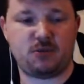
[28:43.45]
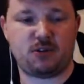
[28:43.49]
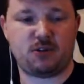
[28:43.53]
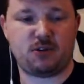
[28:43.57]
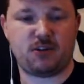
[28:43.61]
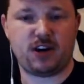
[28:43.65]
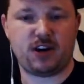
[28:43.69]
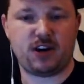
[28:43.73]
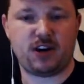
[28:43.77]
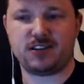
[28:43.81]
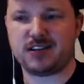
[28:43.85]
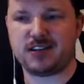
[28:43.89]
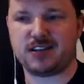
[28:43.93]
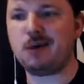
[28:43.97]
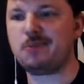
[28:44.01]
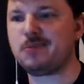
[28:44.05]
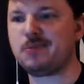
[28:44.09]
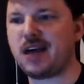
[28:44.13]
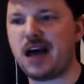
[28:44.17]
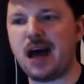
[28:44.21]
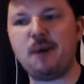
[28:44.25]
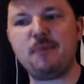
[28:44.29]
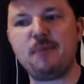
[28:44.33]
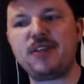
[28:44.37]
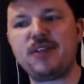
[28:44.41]
Heresy
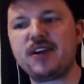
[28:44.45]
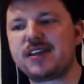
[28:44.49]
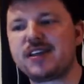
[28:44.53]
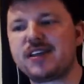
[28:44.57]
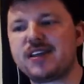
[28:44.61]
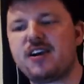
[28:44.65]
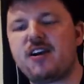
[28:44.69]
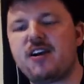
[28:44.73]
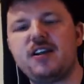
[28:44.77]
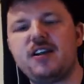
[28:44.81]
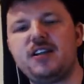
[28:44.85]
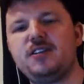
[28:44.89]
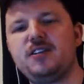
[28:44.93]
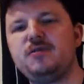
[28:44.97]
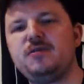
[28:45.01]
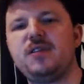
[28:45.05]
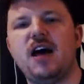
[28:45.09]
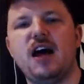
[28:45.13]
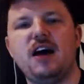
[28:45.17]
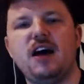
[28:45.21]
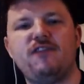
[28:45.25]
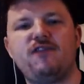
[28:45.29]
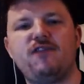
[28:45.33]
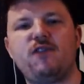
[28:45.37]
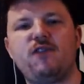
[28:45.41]
Marines, and I'm thinking they
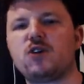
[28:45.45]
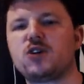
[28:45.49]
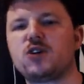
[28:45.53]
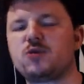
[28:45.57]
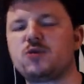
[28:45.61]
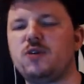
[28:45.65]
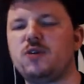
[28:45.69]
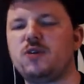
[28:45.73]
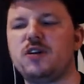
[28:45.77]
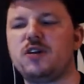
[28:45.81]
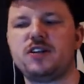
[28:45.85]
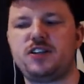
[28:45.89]
already do that.